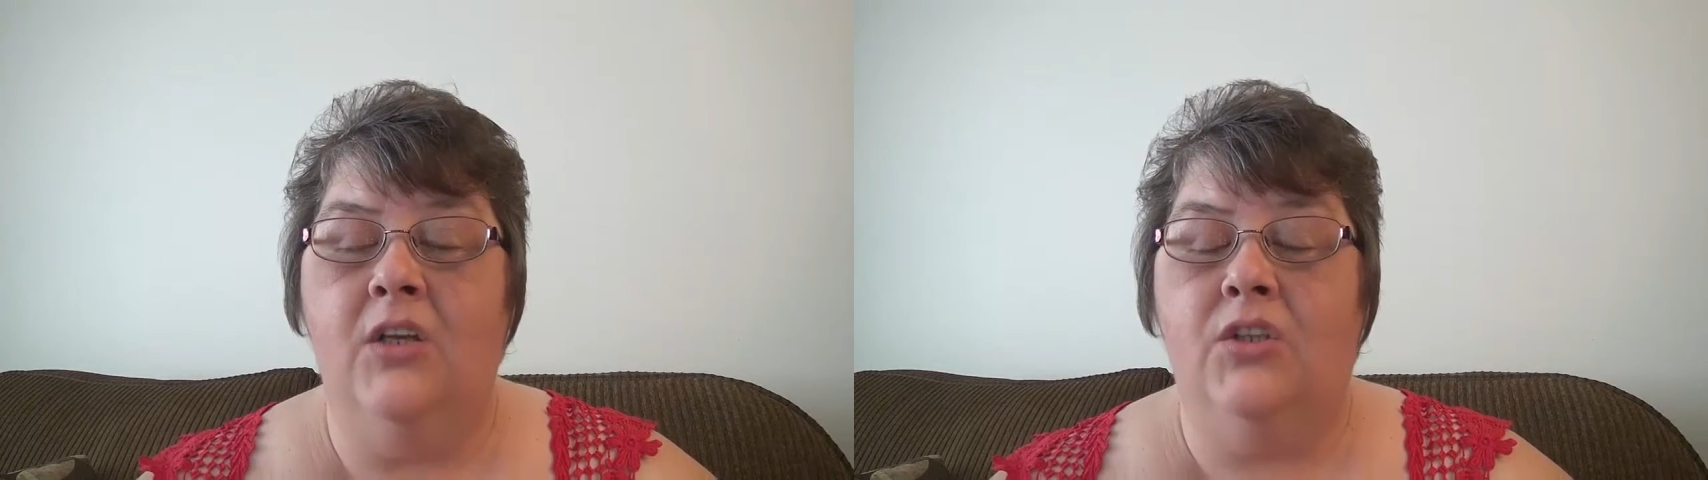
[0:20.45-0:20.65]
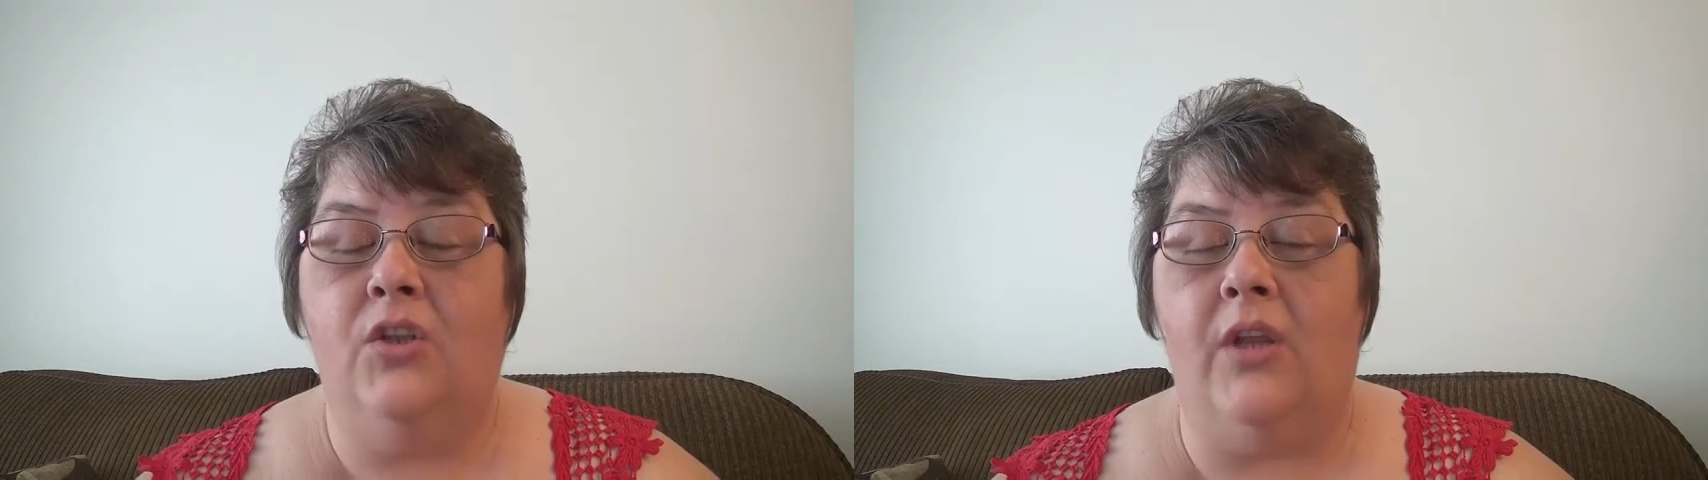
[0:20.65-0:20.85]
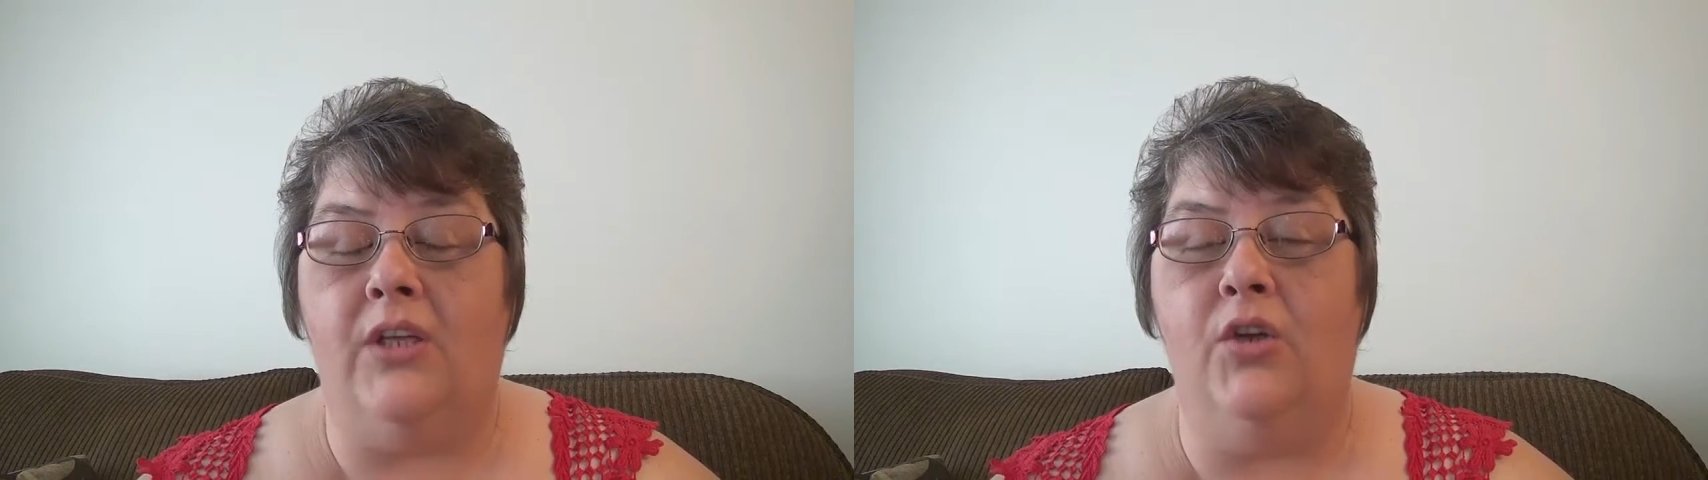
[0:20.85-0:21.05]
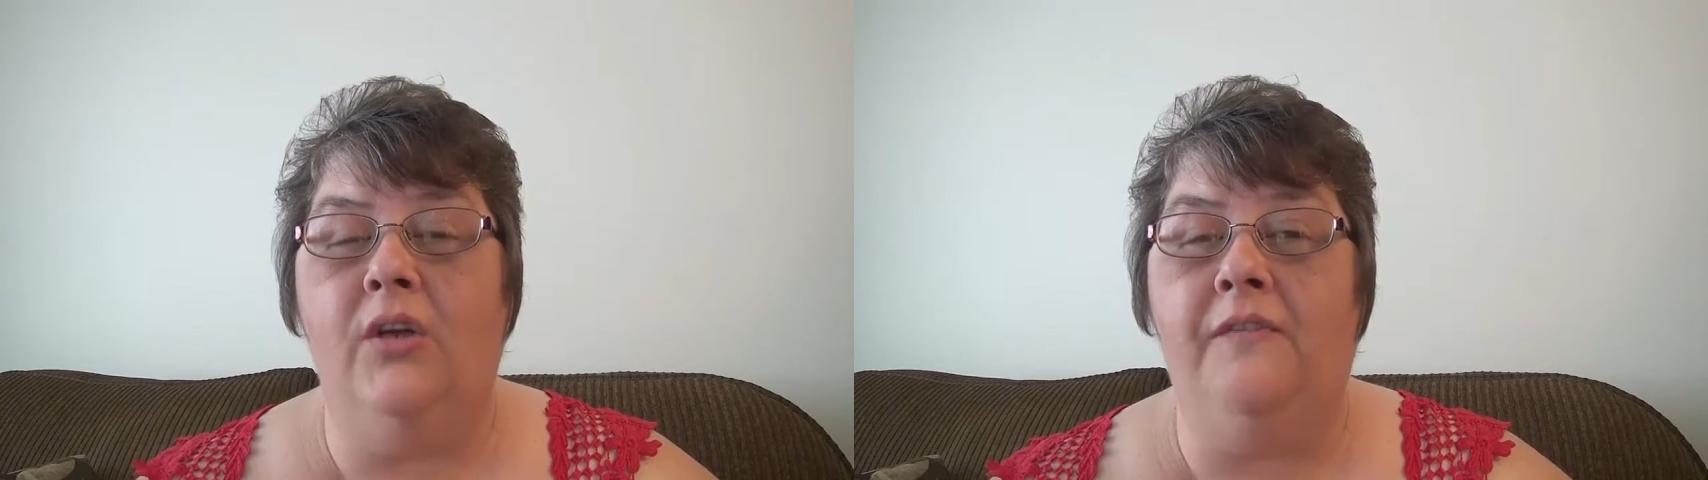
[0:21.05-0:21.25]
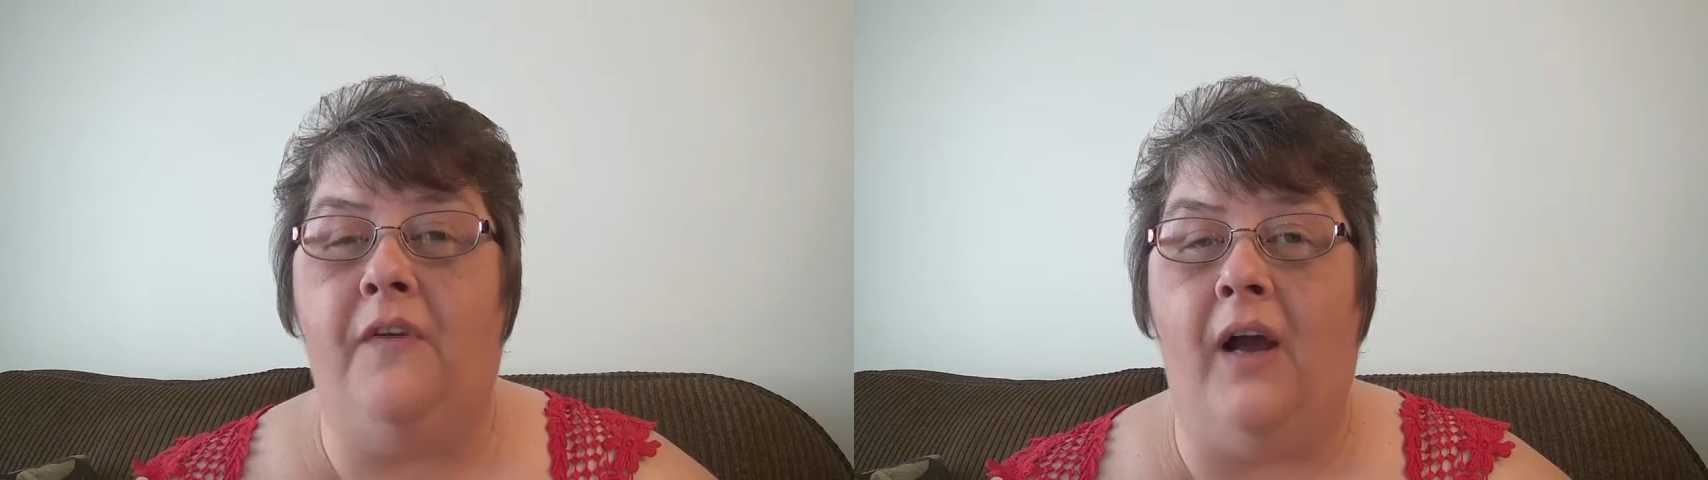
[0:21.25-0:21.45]
so that you
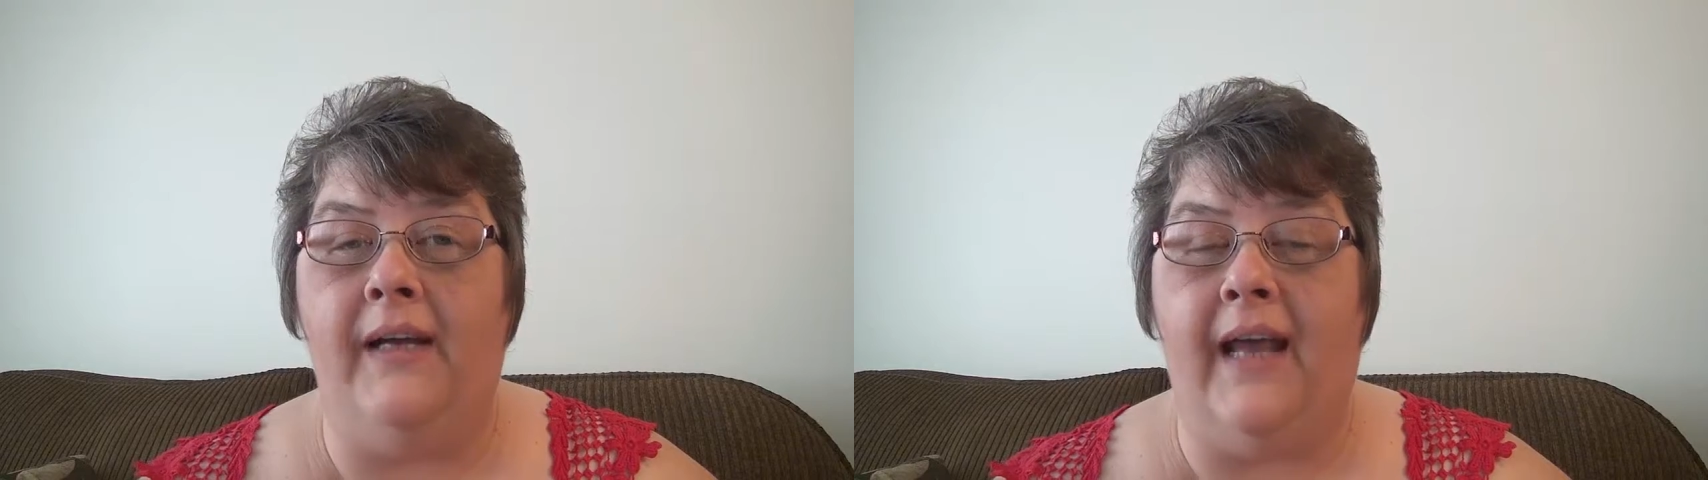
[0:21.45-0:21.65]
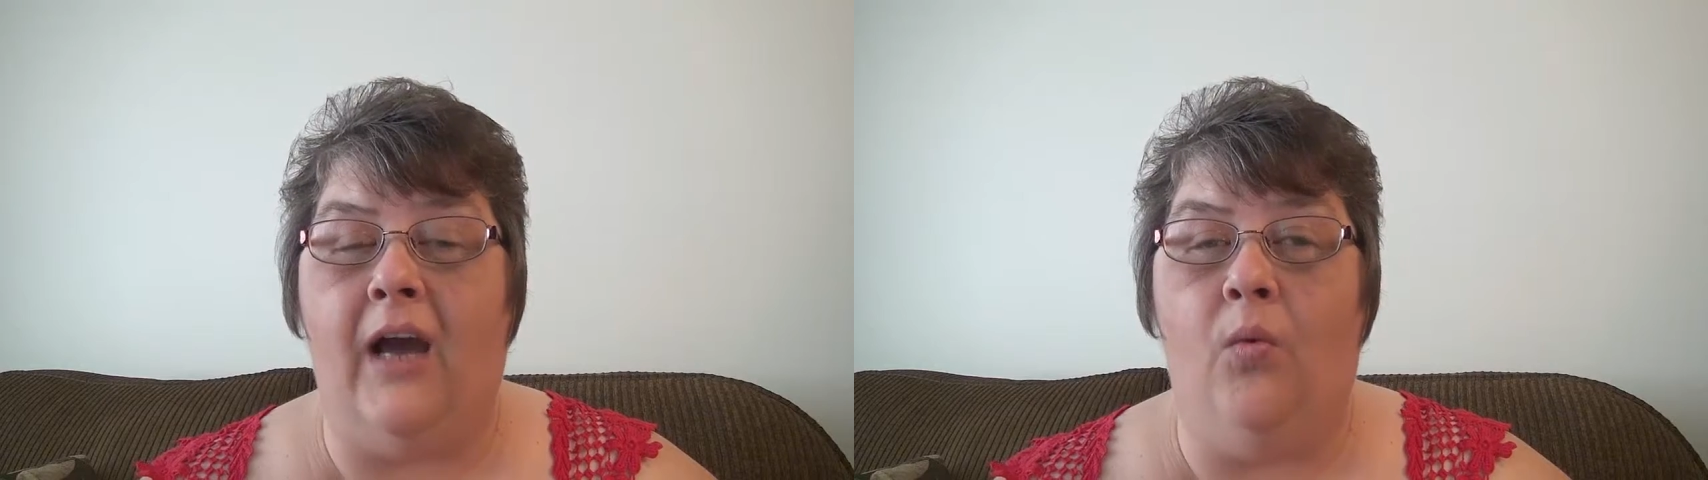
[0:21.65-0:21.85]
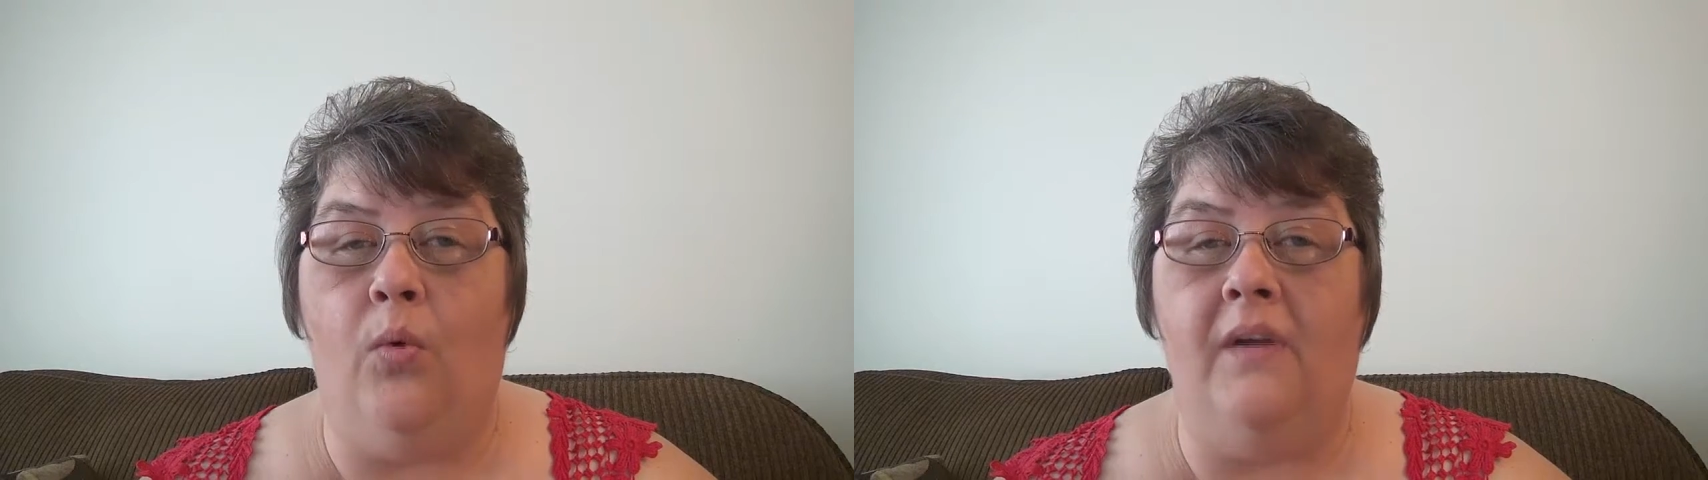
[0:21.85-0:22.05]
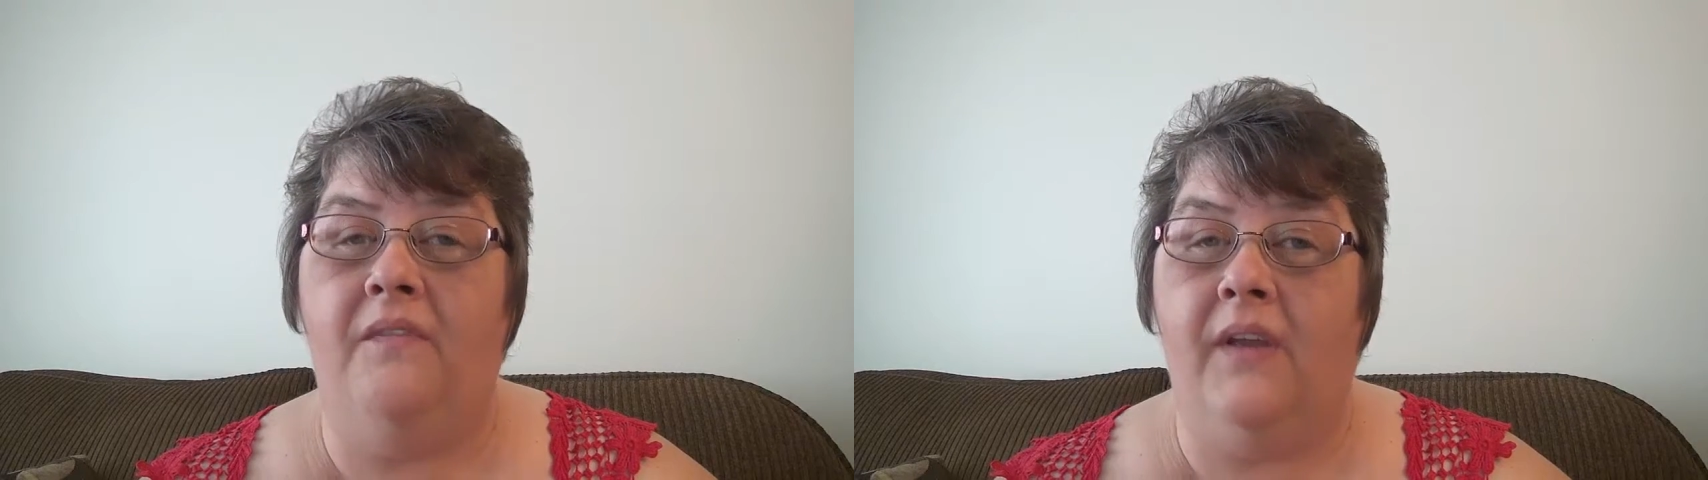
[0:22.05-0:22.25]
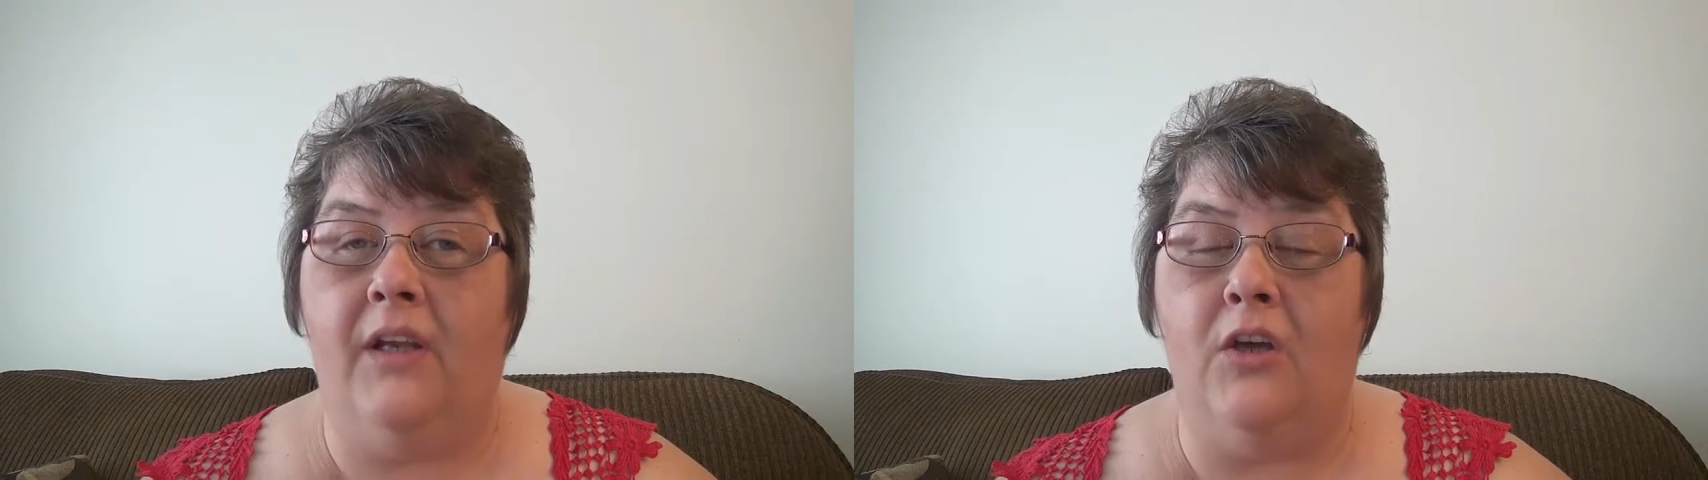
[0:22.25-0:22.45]
could find out
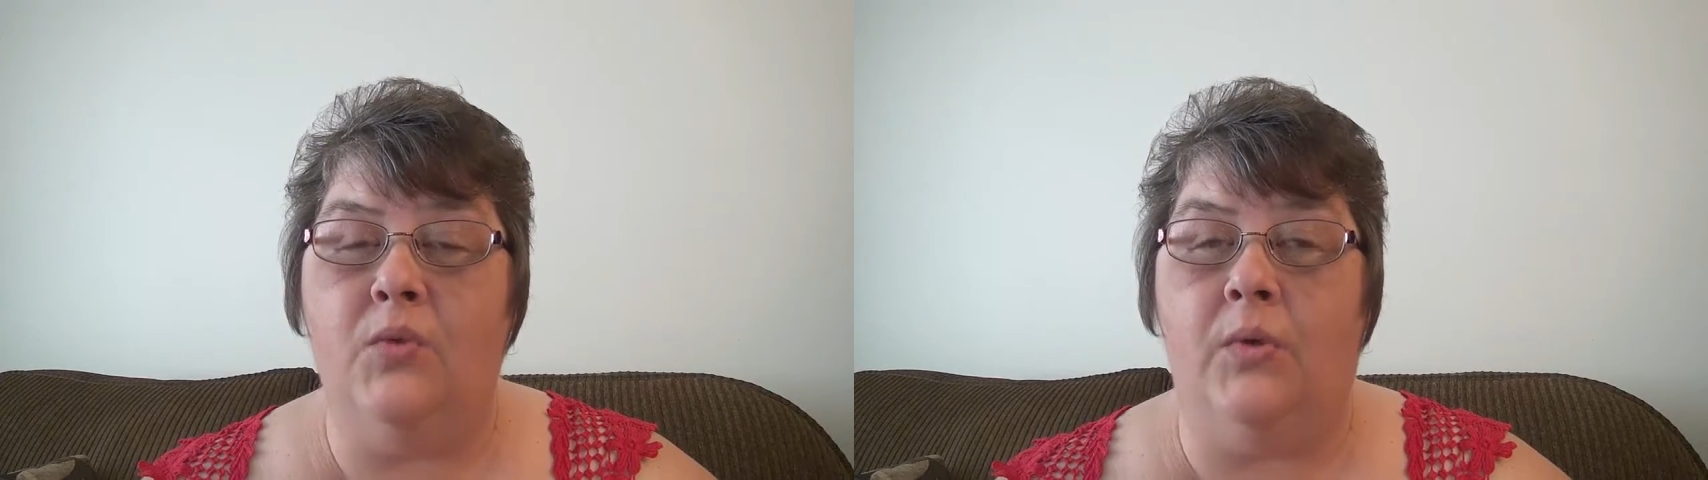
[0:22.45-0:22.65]
what videos